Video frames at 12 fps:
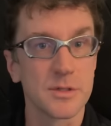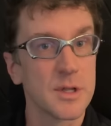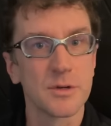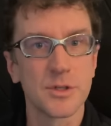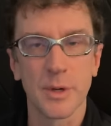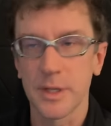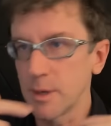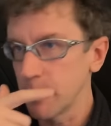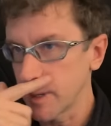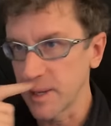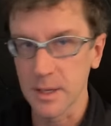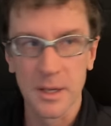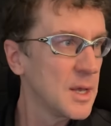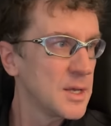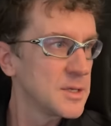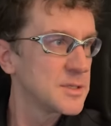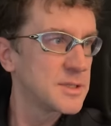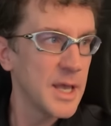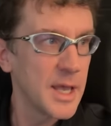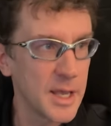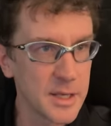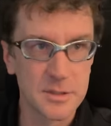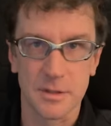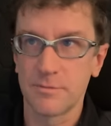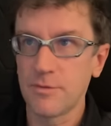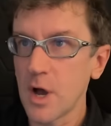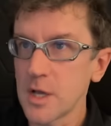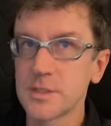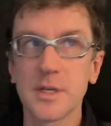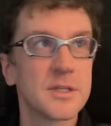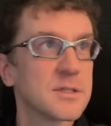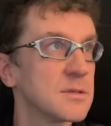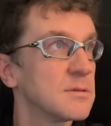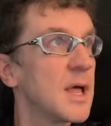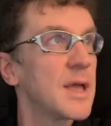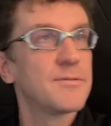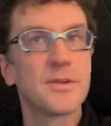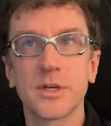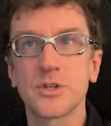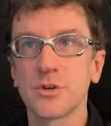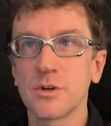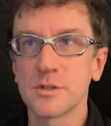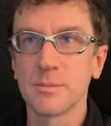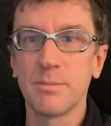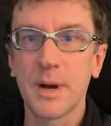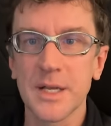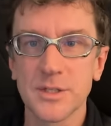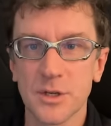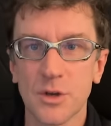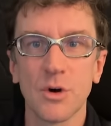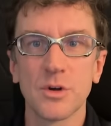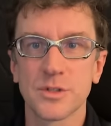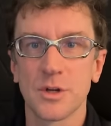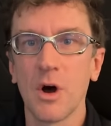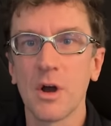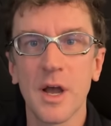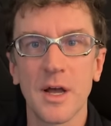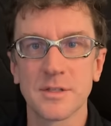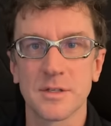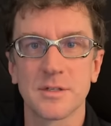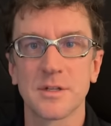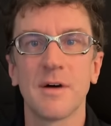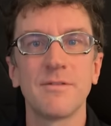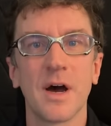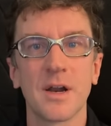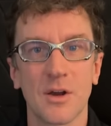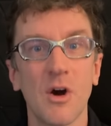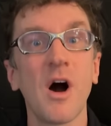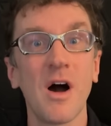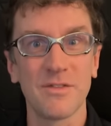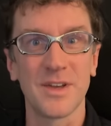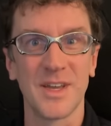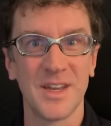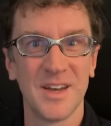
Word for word: And they're doing it. They're making sinks and faucets and light fixtures and bicycles and all kinds of stuff out of coffee.